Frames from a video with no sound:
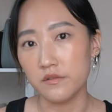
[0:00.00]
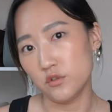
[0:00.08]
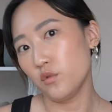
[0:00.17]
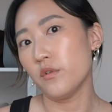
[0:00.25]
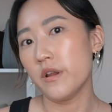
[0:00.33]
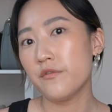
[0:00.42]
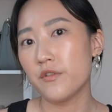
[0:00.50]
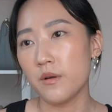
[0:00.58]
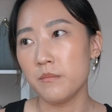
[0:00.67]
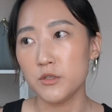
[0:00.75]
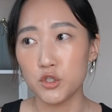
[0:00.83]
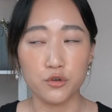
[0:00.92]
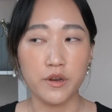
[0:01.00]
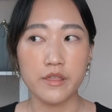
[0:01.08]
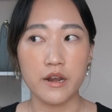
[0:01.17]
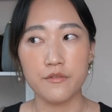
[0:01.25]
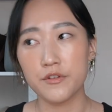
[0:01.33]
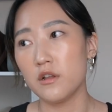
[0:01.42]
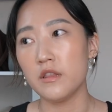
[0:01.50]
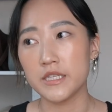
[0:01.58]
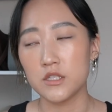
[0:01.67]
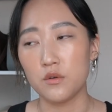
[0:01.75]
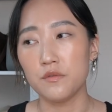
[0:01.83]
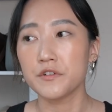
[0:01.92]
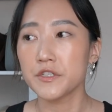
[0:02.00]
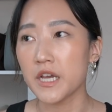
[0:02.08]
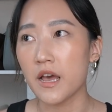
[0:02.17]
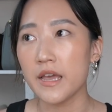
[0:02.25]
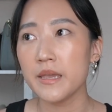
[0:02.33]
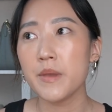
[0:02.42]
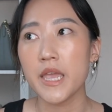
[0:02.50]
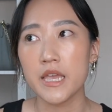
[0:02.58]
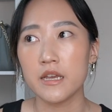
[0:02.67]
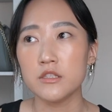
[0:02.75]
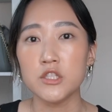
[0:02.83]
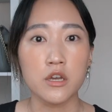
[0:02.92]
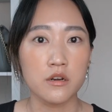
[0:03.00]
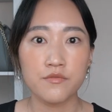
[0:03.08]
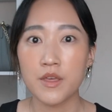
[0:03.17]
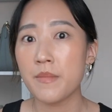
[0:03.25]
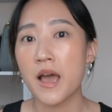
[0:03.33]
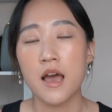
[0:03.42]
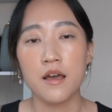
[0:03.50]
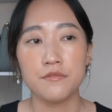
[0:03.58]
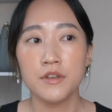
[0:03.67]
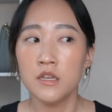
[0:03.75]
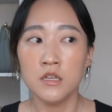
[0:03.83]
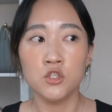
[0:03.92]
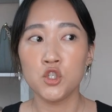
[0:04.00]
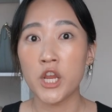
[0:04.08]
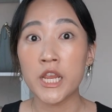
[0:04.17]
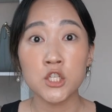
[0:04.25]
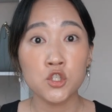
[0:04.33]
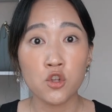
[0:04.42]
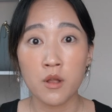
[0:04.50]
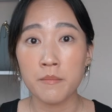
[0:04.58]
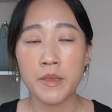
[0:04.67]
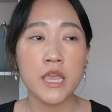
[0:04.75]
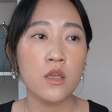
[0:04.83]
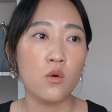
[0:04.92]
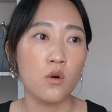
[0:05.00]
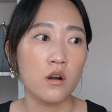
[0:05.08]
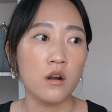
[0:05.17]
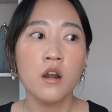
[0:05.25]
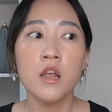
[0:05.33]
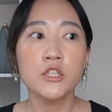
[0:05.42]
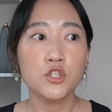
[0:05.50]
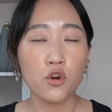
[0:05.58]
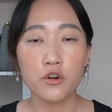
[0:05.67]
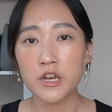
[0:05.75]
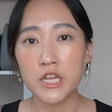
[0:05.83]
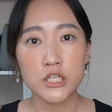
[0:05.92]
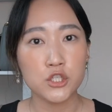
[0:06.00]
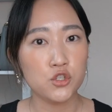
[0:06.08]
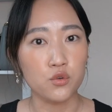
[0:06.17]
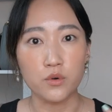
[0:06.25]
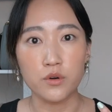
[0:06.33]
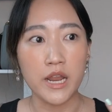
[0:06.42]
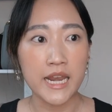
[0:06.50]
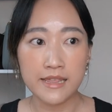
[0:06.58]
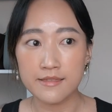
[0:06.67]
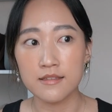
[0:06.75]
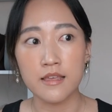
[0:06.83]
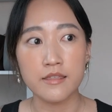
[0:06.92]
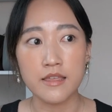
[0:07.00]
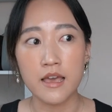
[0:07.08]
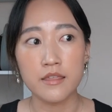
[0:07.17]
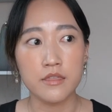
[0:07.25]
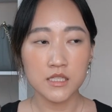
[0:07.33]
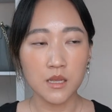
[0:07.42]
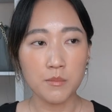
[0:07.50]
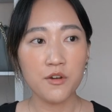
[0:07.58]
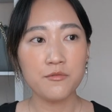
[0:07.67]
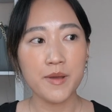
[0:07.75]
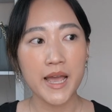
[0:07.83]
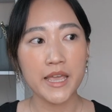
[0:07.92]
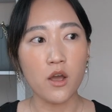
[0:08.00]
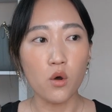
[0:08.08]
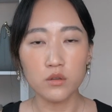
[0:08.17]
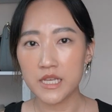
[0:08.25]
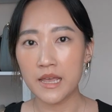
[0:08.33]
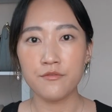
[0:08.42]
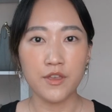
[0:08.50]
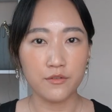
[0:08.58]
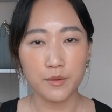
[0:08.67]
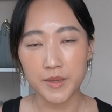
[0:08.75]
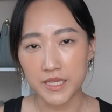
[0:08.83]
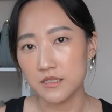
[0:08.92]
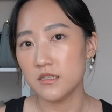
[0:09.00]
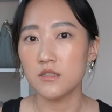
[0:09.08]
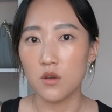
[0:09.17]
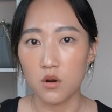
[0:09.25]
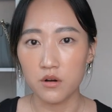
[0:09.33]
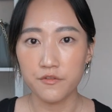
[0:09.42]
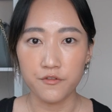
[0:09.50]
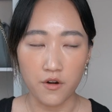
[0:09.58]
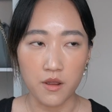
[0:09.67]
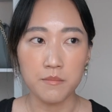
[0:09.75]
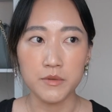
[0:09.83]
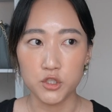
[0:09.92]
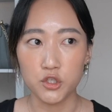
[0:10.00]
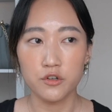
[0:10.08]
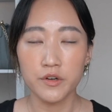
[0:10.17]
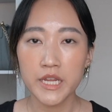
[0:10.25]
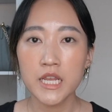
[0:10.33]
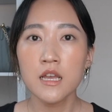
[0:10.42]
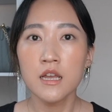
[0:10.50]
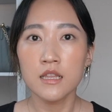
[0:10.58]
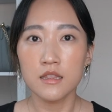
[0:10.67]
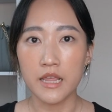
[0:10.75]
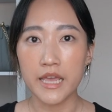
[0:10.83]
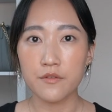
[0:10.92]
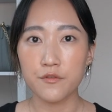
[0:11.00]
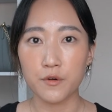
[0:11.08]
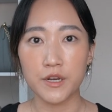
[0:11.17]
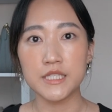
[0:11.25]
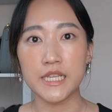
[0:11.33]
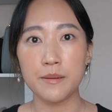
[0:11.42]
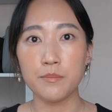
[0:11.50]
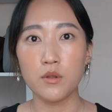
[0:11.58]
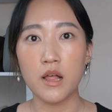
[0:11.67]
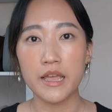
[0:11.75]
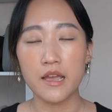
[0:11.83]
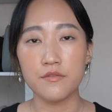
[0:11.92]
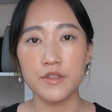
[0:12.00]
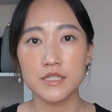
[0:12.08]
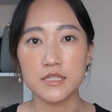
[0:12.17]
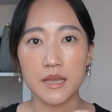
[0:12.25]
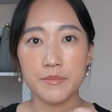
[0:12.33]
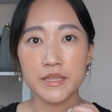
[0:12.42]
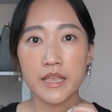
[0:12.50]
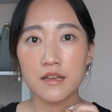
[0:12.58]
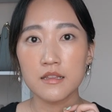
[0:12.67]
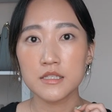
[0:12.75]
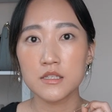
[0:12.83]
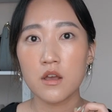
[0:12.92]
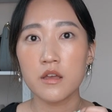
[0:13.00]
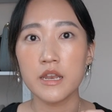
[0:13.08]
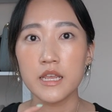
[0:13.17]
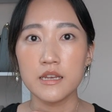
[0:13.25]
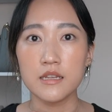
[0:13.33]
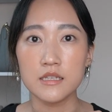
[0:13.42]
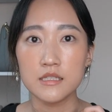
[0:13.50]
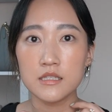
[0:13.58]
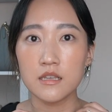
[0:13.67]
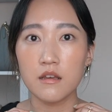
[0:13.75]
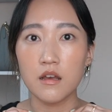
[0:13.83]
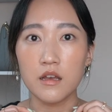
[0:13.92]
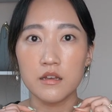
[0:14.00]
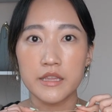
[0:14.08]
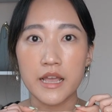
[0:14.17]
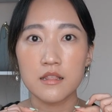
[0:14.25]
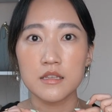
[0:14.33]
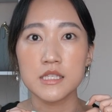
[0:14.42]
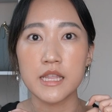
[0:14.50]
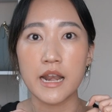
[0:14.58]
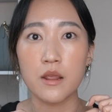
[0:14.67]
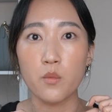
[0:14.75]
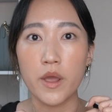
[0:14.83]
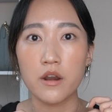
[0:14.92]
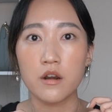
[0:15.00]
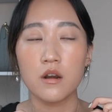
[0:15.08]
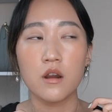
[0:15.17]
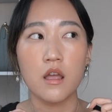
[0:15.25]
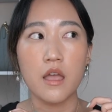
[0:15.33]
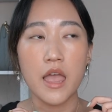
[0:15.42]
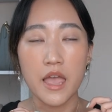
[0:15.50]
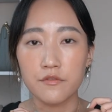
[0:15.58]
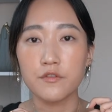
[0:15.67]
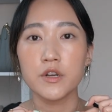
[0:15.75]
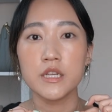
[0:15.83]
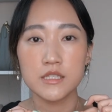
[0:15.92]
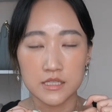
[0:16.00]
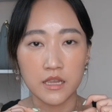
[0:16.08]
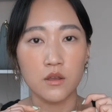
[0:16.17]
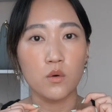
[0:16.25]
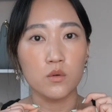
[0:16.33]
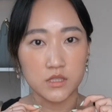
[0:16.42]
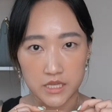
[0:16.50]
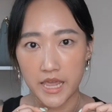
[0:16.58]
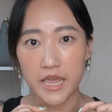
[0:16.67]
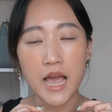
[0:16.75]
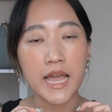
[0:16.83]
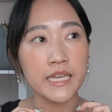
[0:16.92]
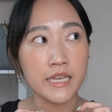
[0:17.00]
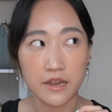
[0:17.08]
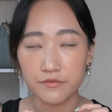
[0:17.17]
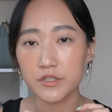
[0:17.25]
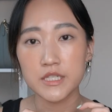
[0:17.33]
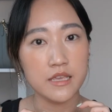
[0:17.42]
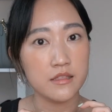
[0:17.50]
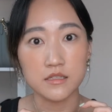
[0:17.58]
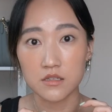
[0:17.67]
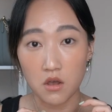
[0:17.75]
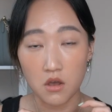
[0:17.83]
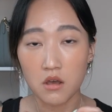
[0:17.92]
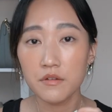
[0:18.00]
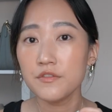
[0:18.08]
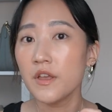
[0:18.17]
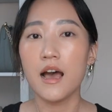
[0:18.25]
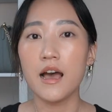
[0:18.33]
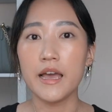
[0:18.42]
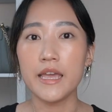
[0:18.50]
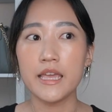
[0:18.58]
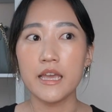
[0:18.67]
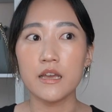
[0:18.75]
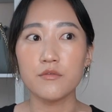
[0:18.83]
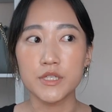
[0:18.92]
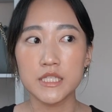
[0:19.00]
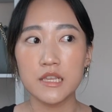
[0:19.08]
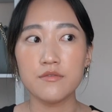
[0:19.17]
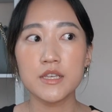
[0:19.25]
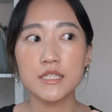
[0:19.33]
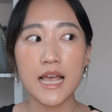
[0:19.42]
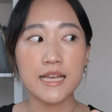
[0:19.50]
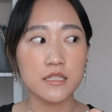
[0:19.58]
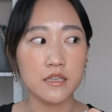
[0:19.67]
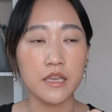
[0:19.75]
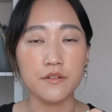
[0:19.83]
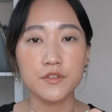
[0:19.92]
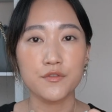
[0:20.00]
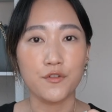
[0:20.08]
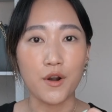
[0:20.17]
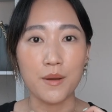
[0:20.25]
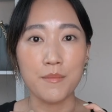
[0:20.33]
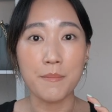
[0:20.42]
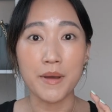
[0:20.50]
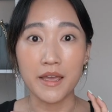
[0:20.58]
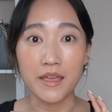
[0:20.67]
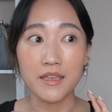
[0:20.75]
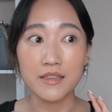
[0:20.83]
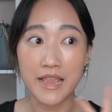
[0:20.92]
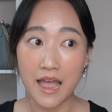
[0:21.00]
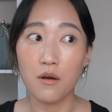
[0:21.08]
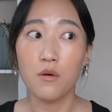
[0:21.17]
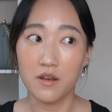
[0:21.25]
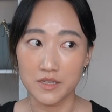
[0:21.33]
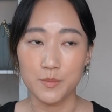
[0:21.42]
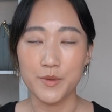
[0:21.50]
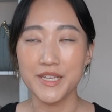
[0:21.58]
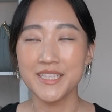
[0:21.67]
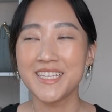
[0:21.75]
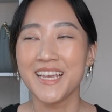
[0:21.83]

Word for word: of jewelry from Mejuri that I've collected over time, and none of them have changed on me or tarnished or anything like that. Some of my all-time favorite pieces are are from Mejuri. Like for example, I have this diamond necklace on. It is a necklace that I wear every single day. I never take this off. I received this as a gift from my now husband.